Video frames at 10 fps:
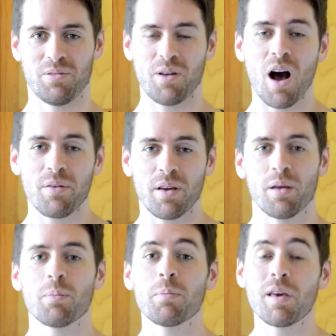of coffee
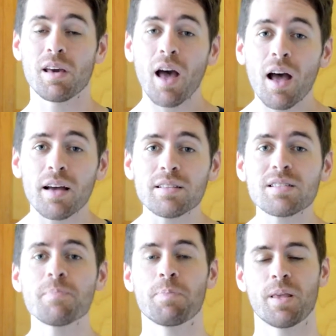
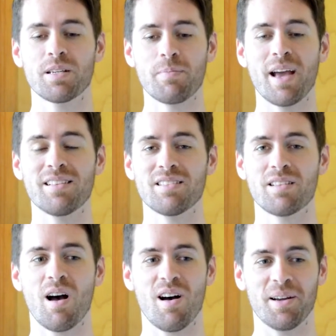because it depends
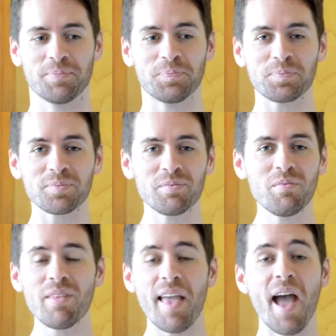on
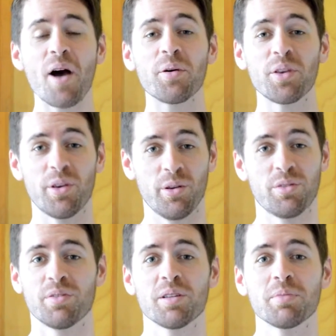how
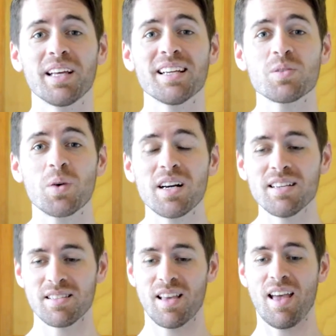youthful the plant
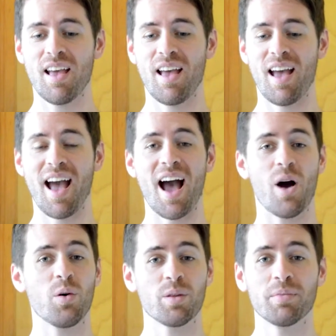was,
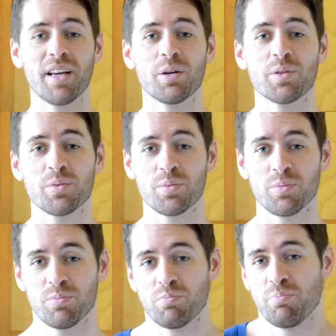how the plant was
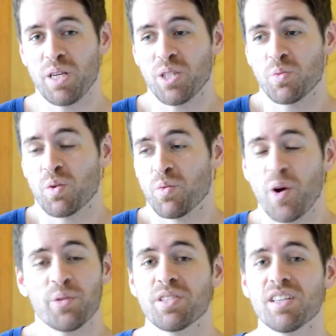beans were
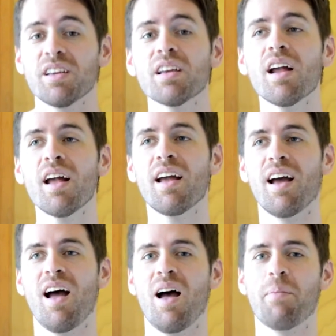roasted,
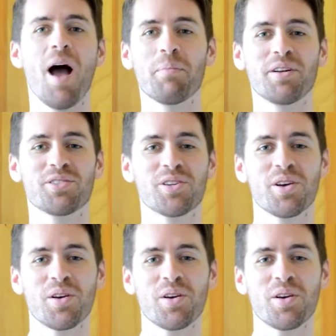um, how much